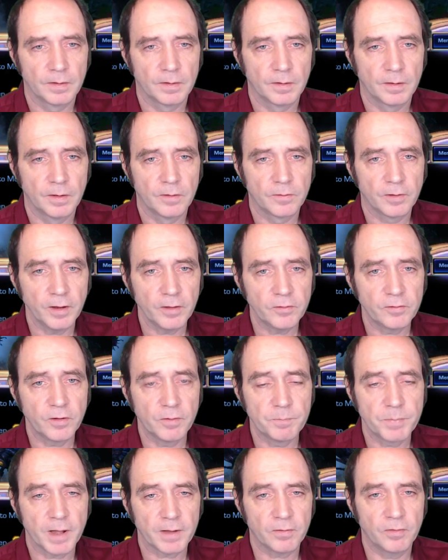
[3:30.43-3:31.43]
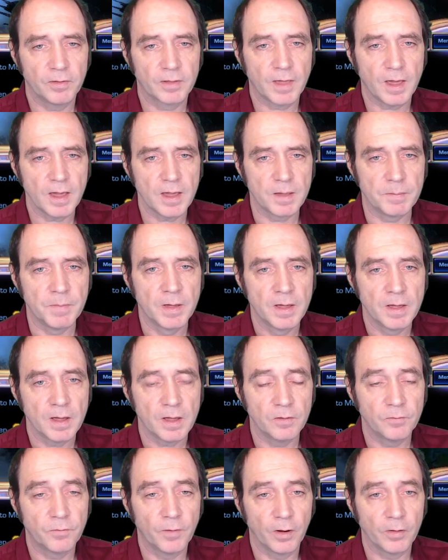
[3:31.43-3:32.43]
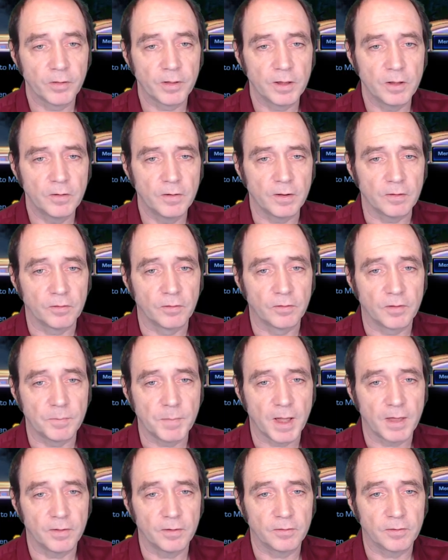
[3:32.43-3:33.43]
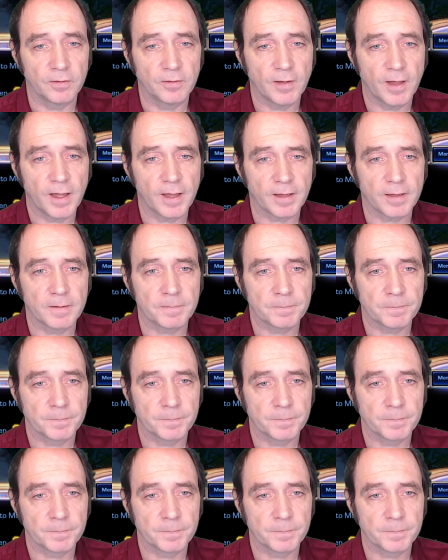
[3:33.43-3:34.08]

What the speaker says: So let's jump back to the game and follow the units as they make this attack.